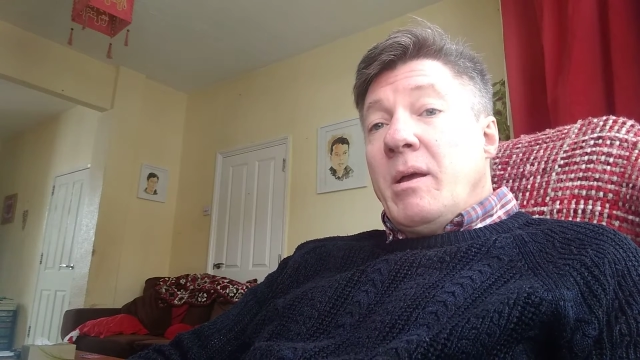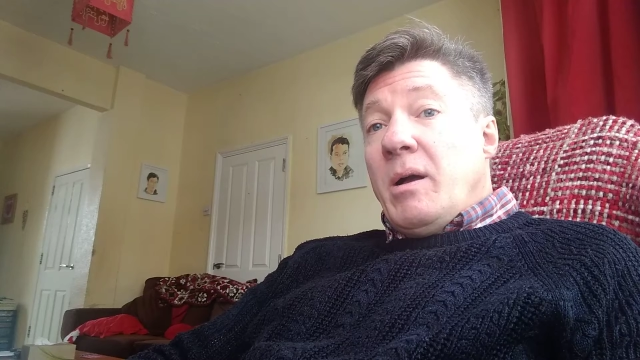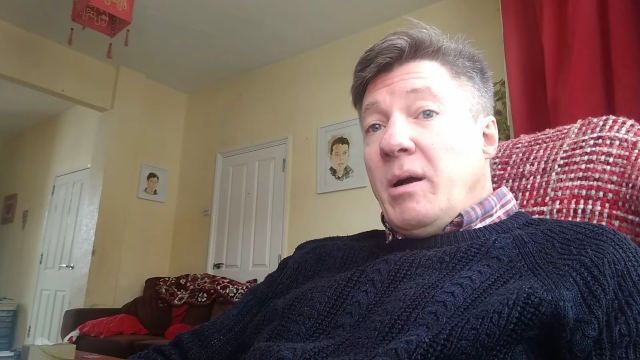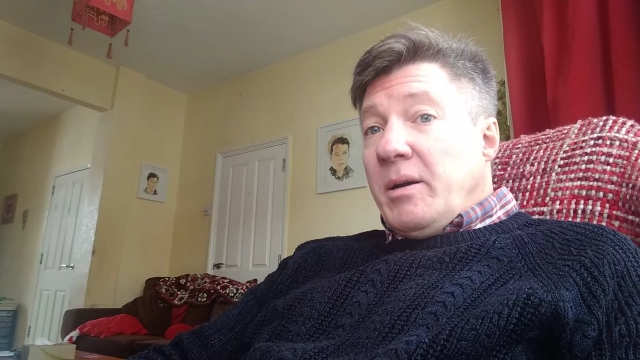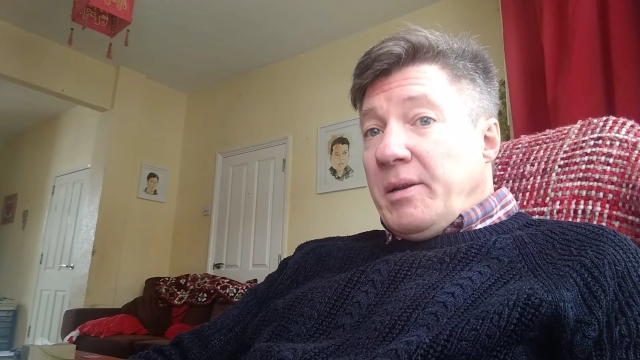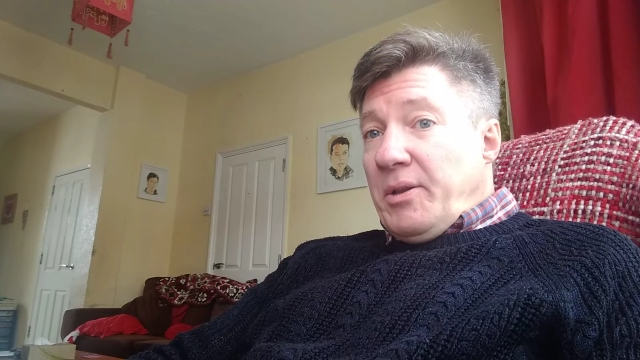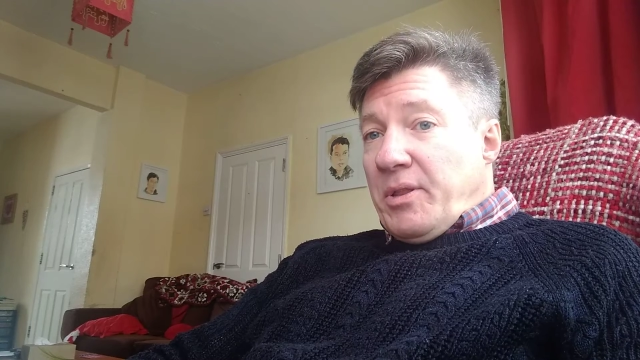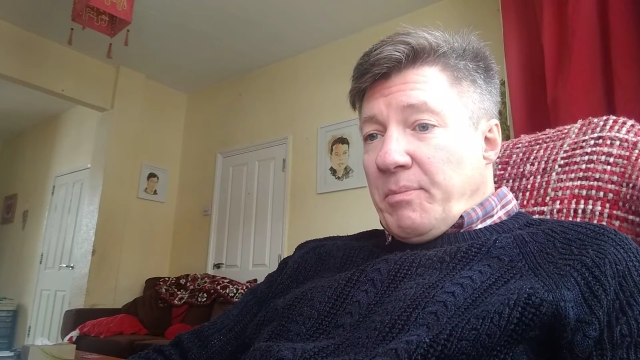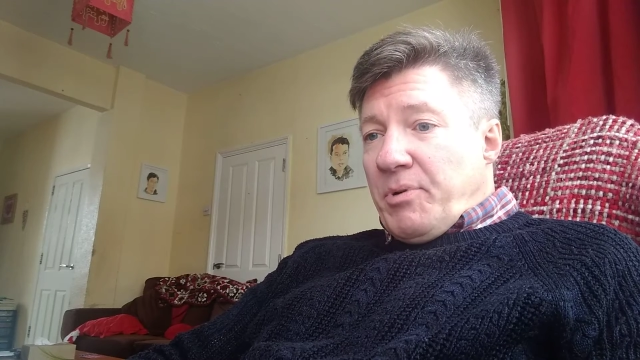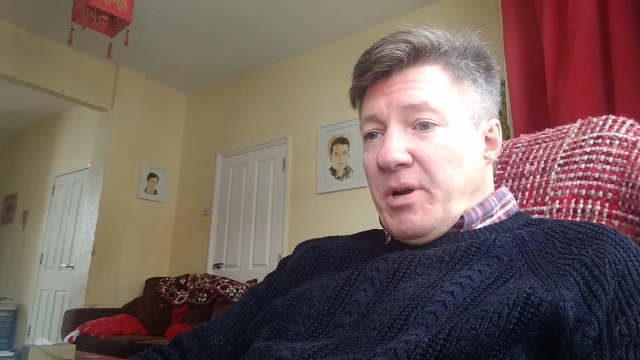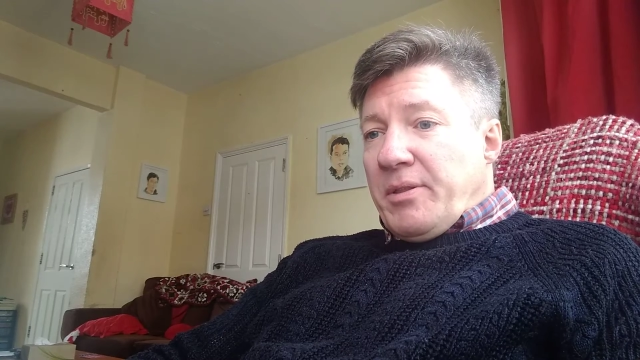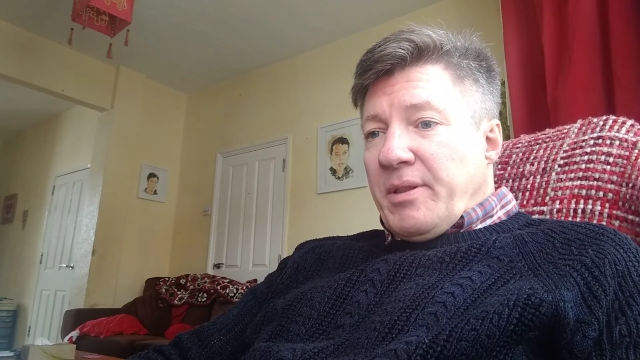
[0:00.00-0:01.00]
Hardly
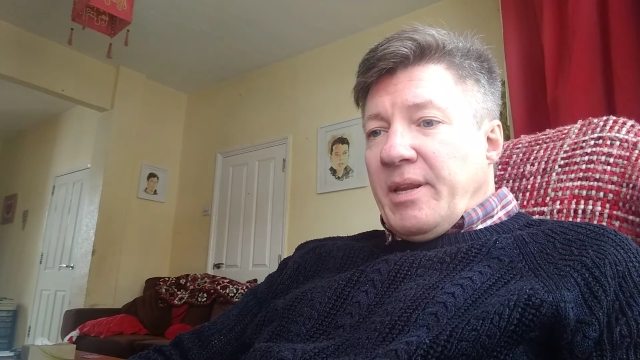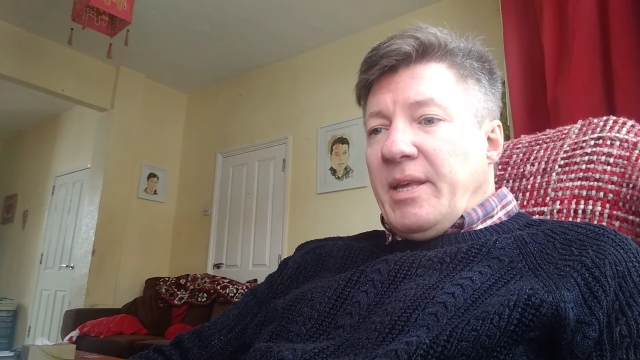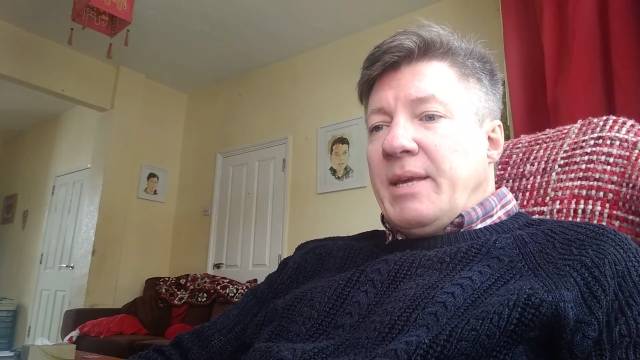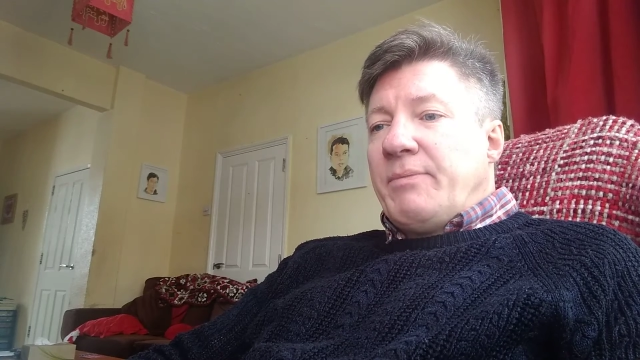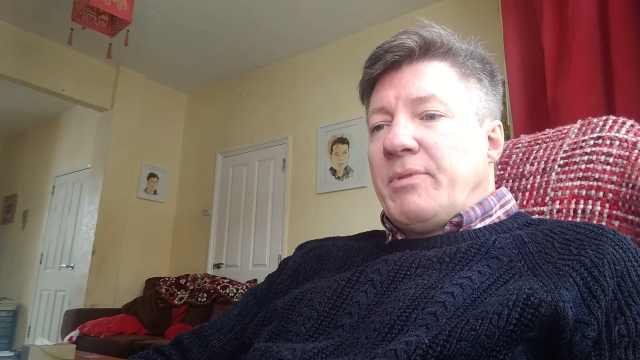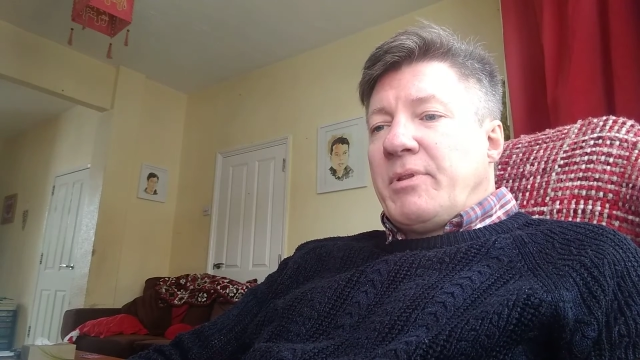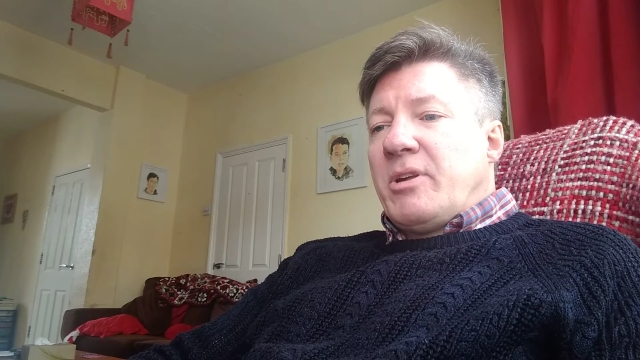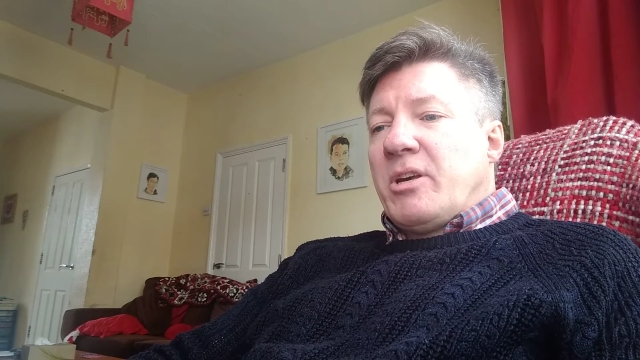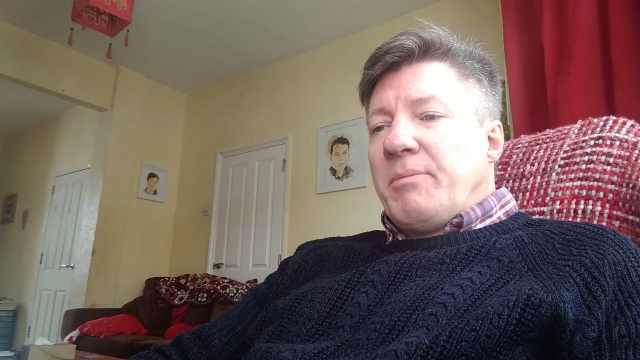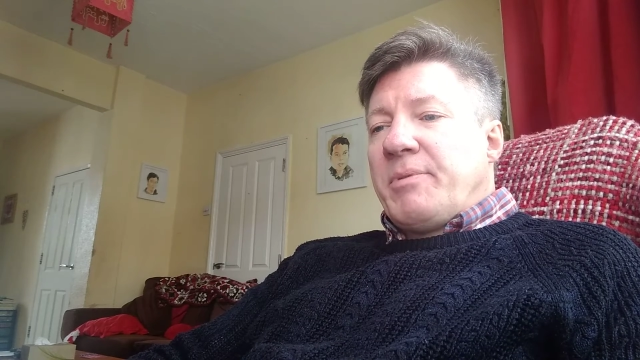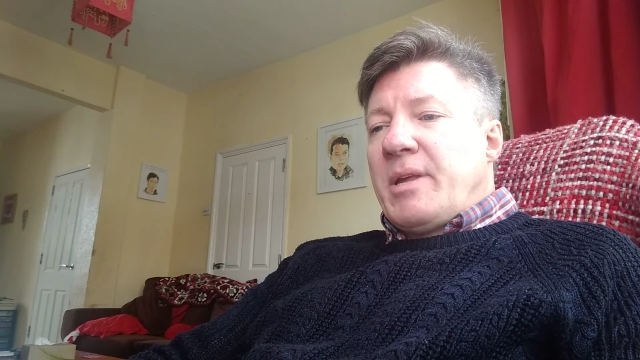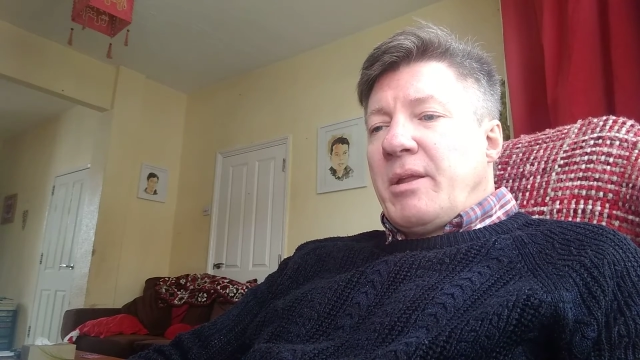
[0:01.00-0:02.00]
surprisingly, given the
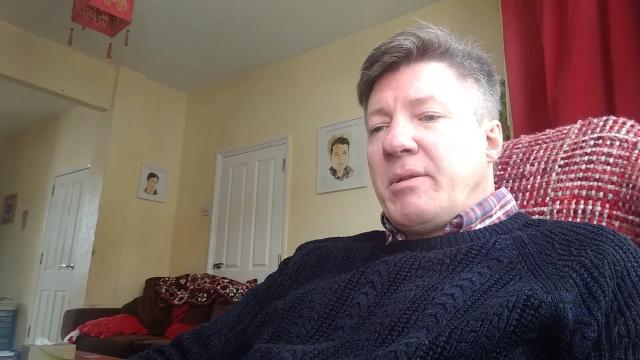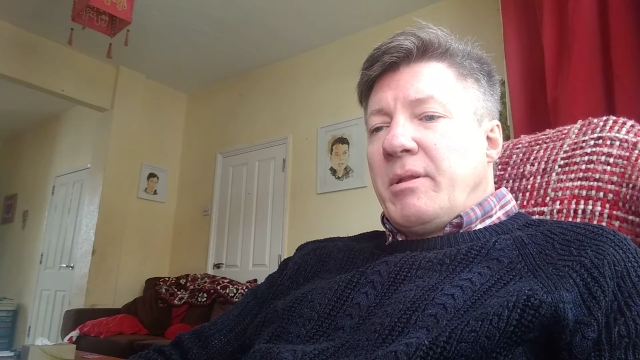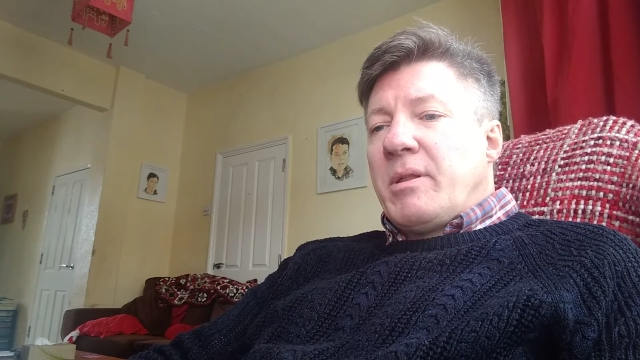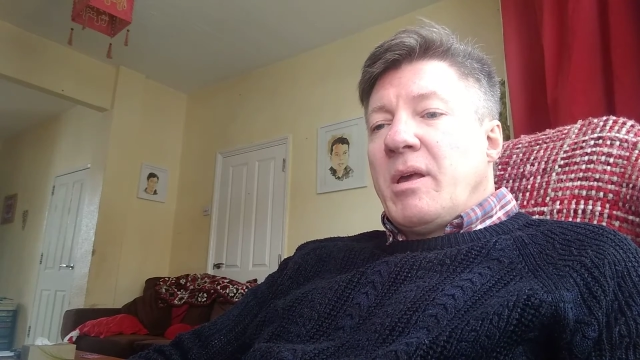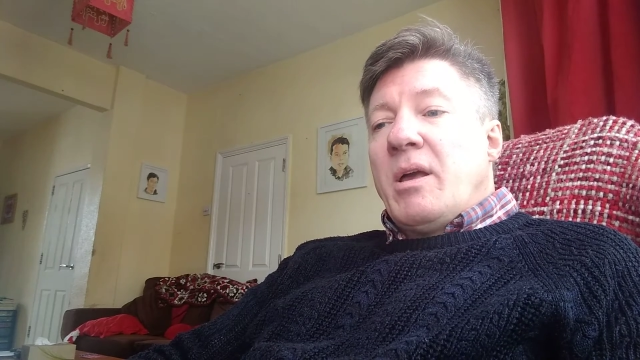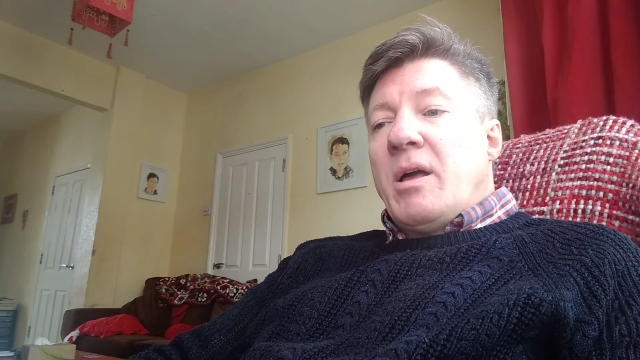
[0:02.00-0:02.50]
circumstances,